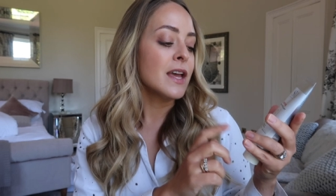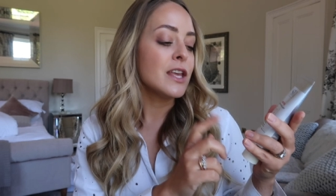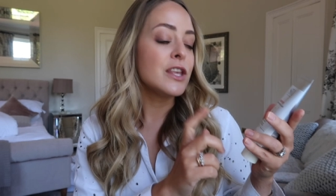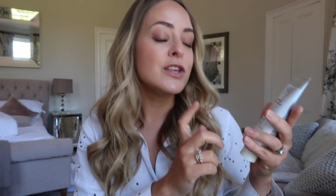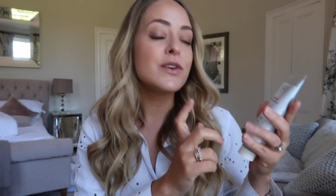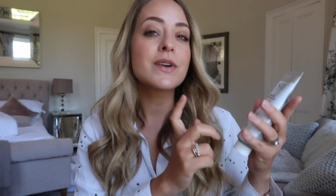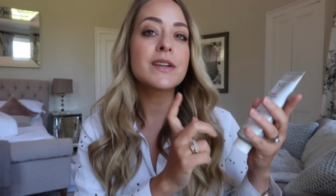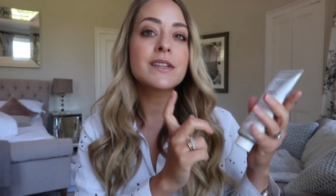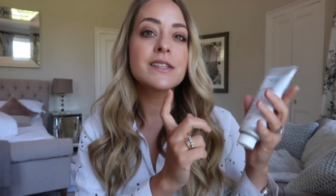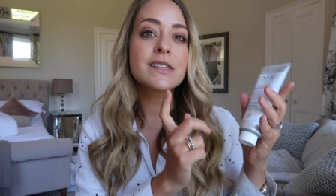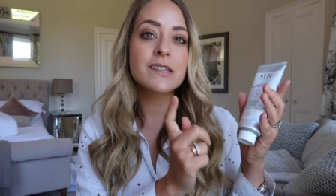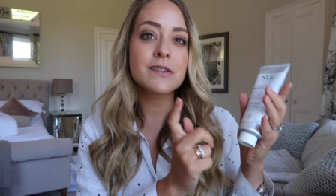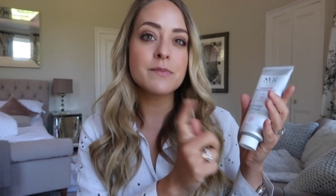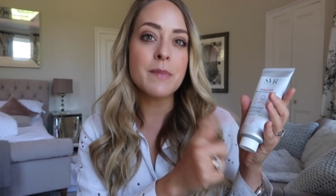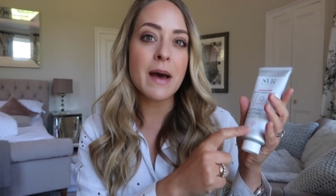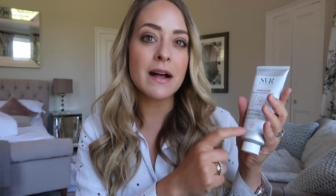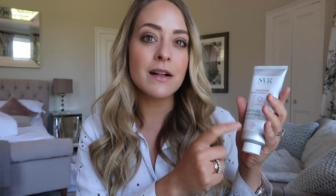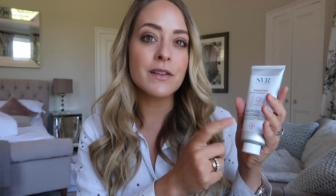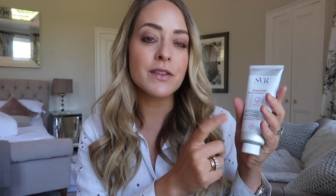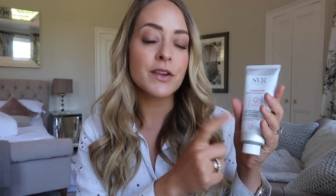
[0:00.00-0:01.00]
You can
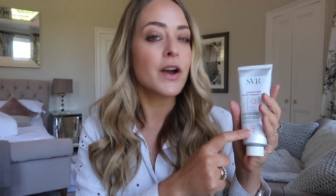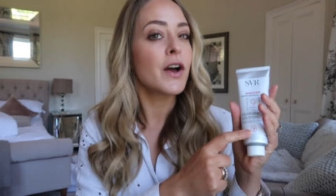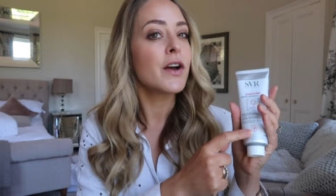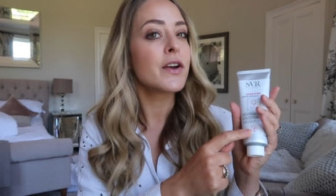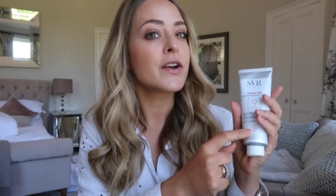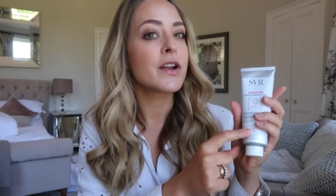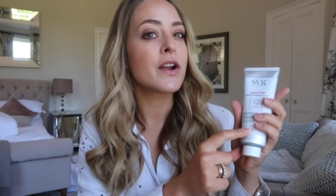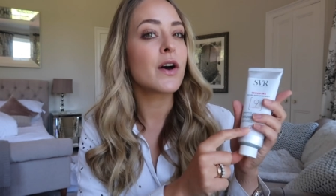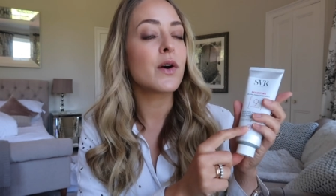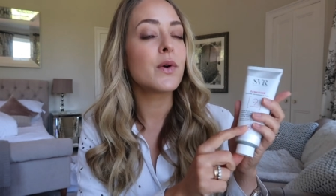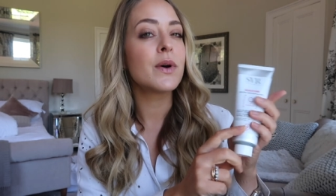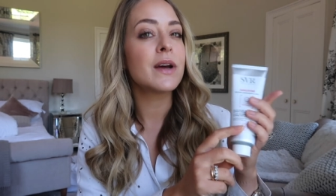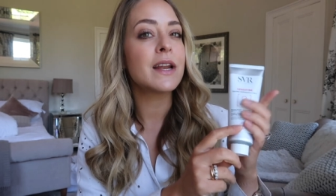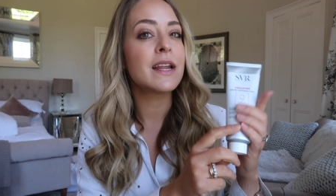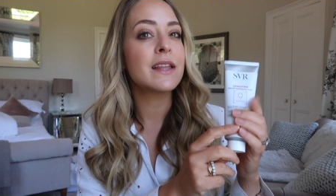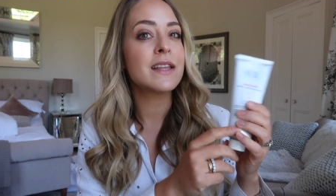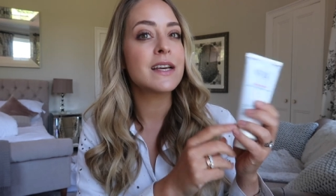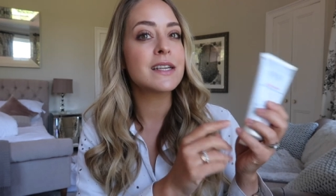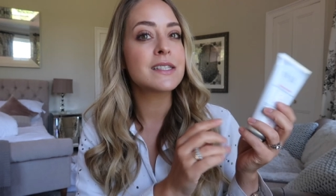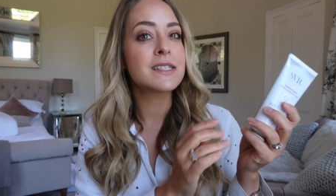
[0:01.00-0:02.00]
smell the coconut oil
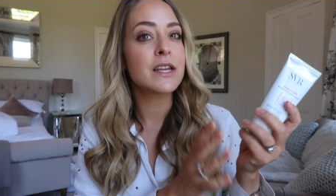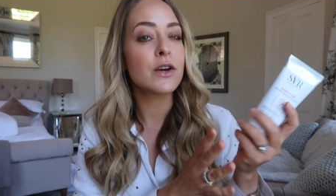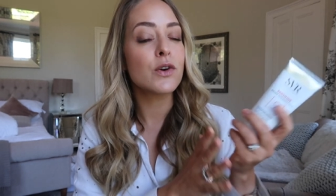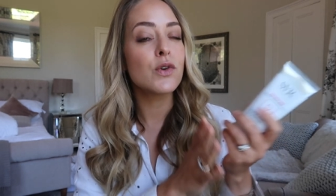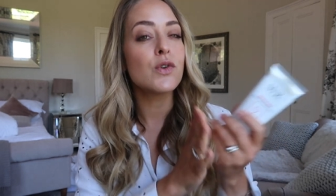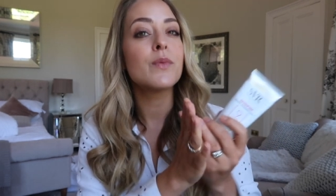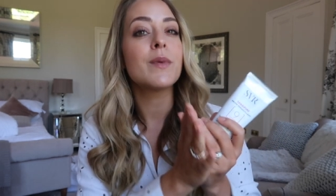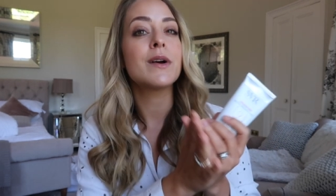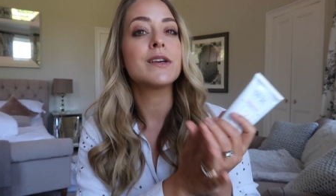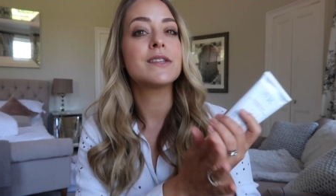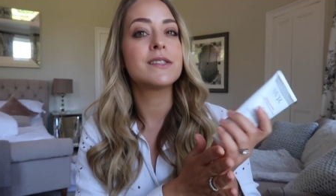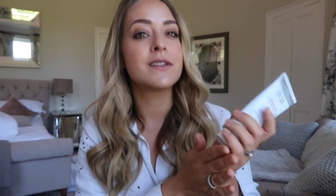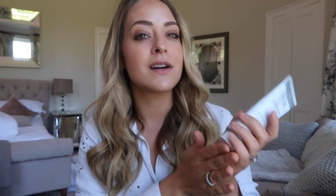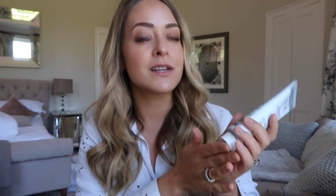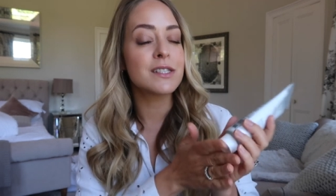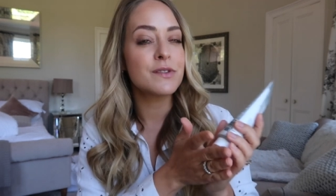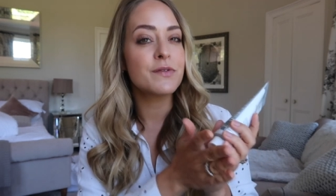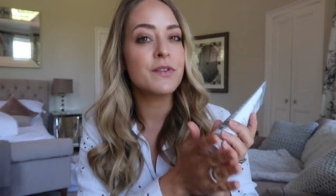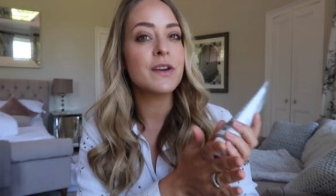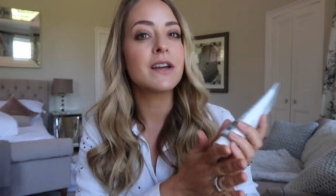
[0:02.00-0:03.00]
in this and it almost
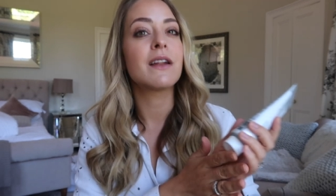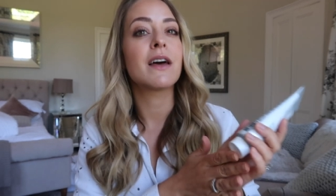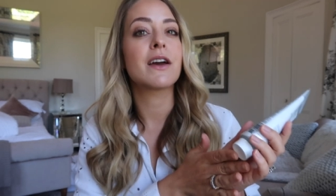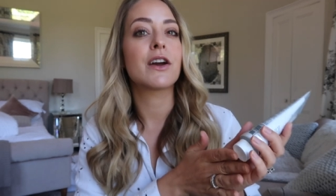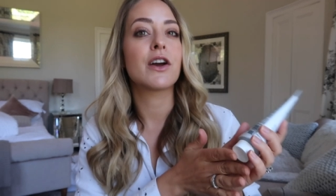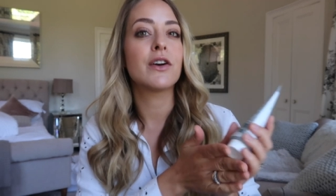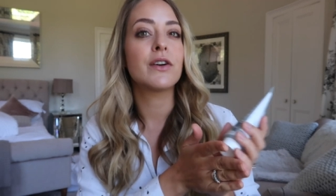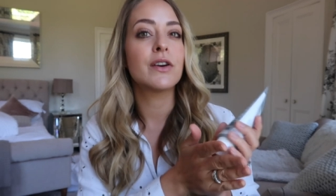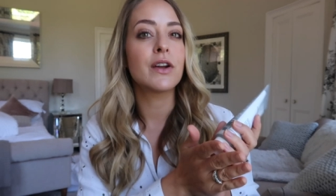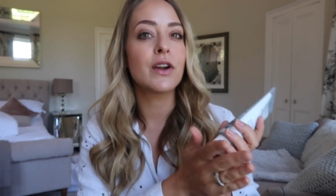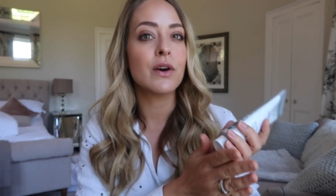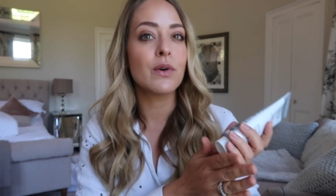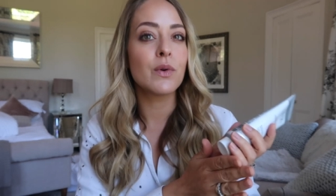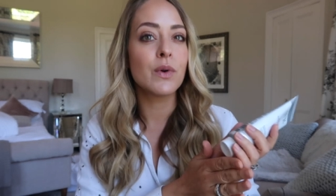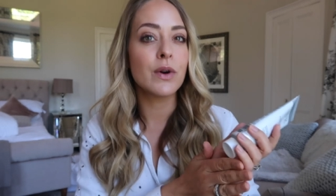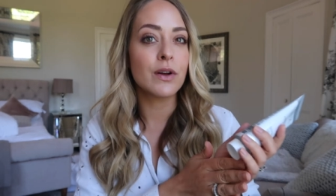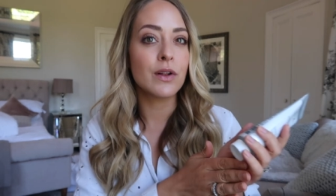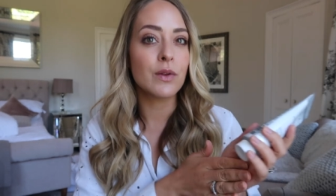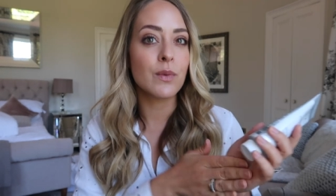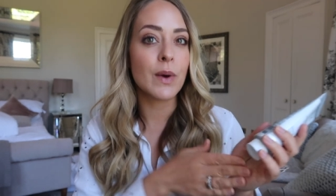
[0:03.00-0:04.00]
does feel like coconut
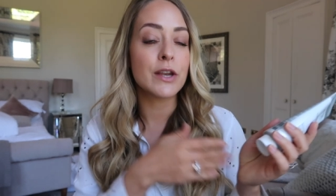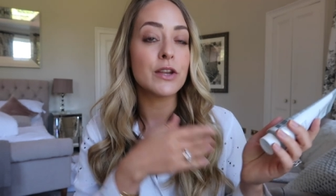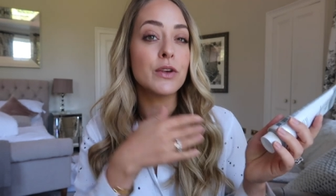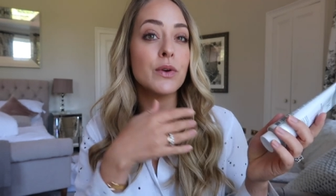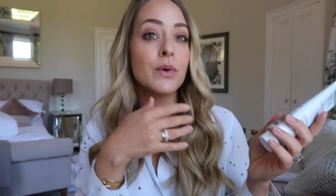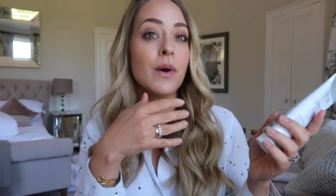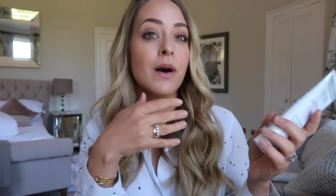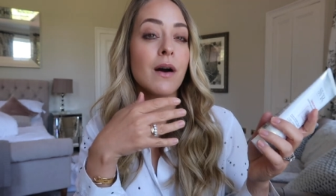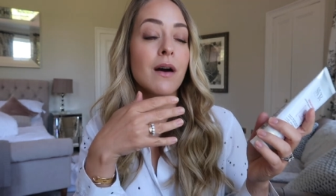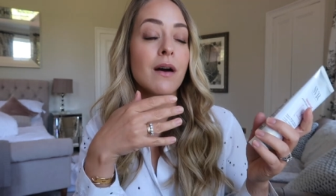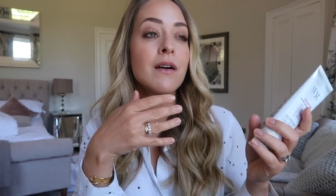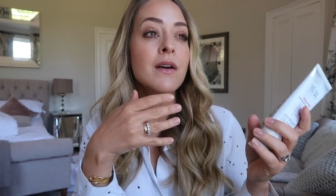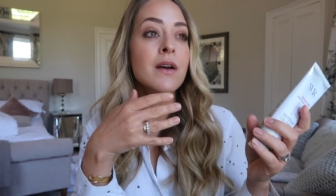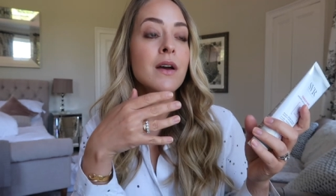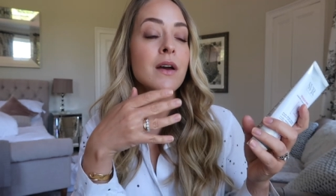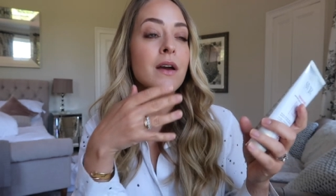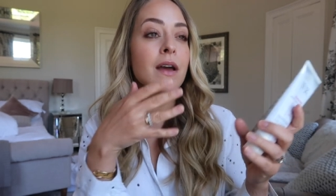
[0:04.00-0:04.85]
oil when you are